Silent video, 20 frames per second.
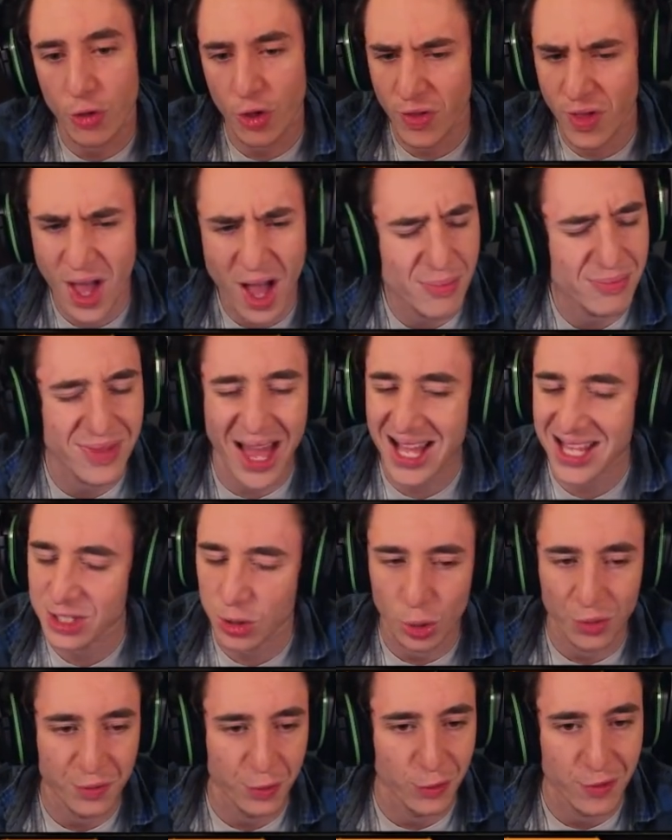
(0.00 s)
that's
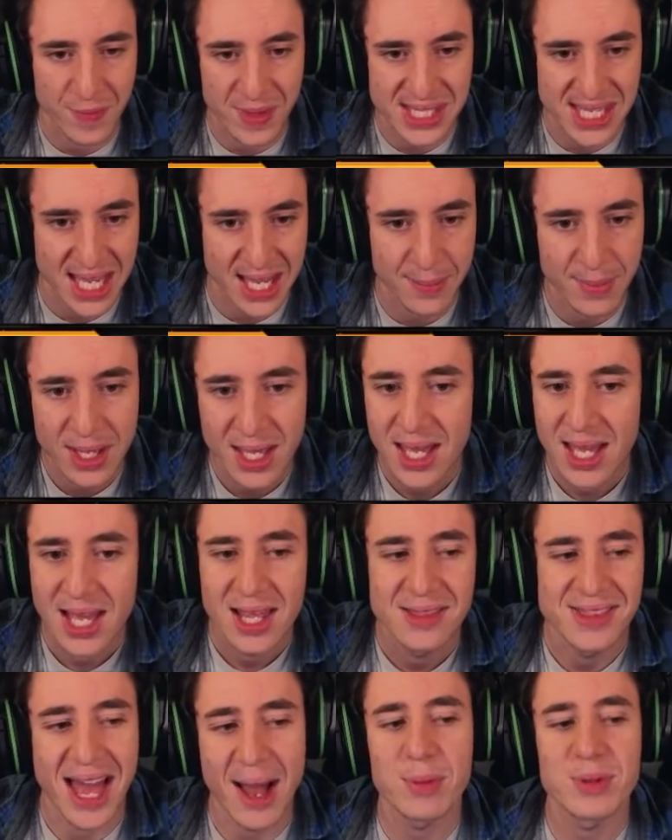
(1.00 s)
awful from the team.
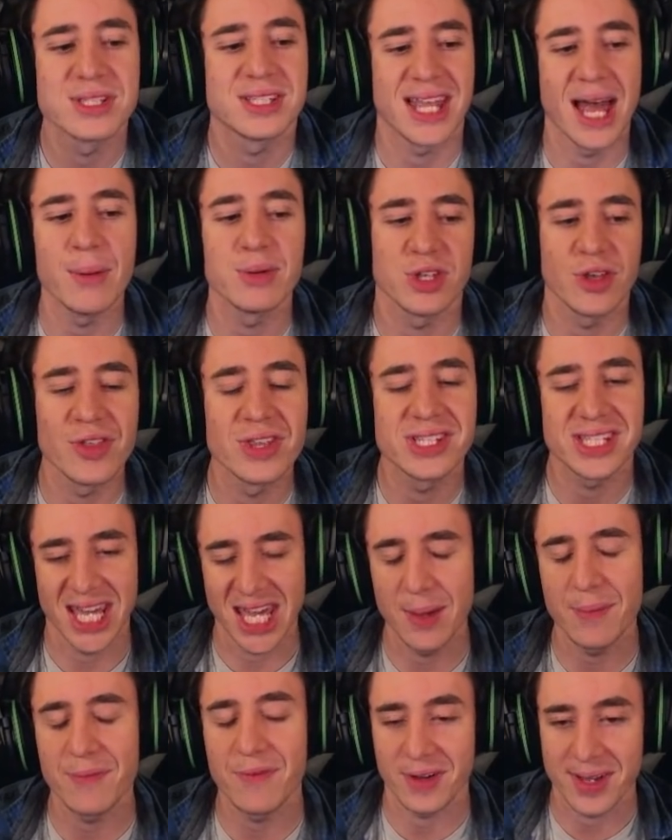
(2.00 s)
That was on the
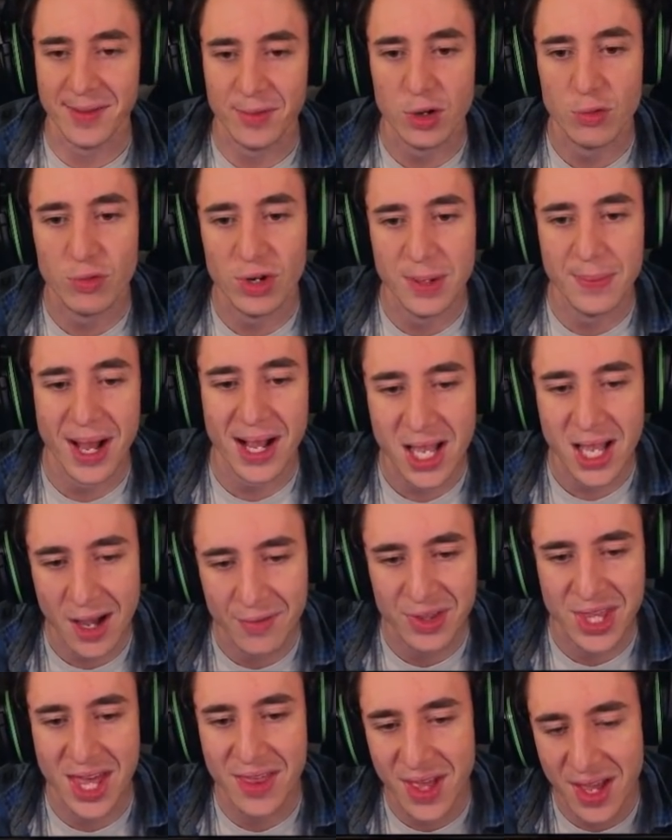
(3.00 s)
team for giving a really bad cover
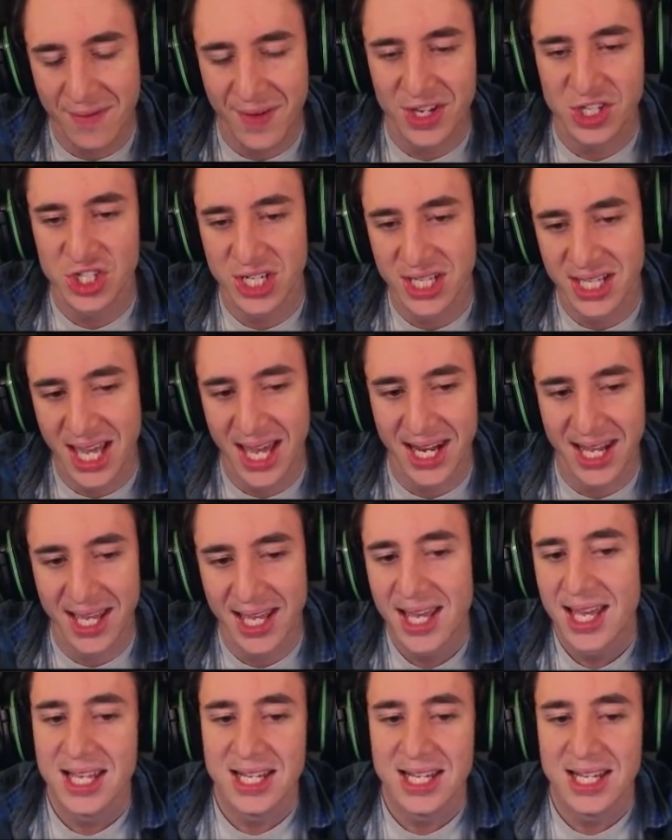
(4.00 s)
there. They eventually get it.